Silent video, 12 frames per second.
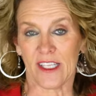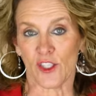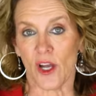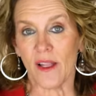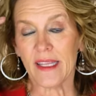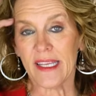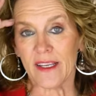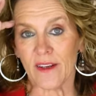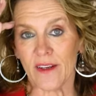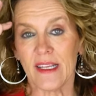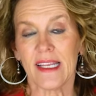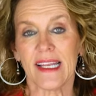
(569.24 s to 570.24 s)
It's all
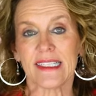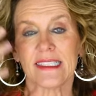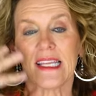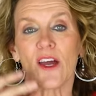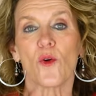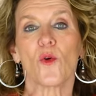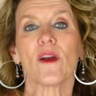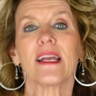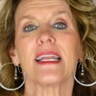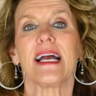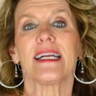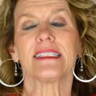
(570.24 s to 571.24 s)
here. It's not
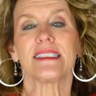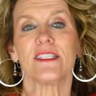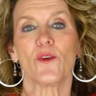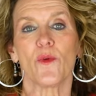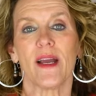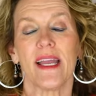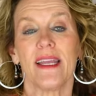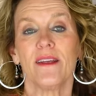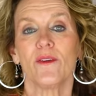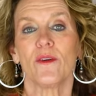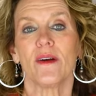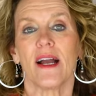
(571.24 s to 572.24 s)
organized in a
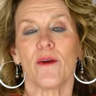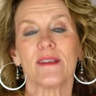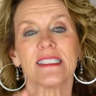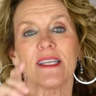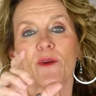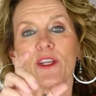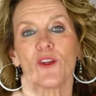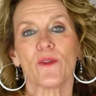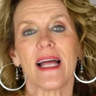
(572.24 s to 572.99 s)
way. I always say what you're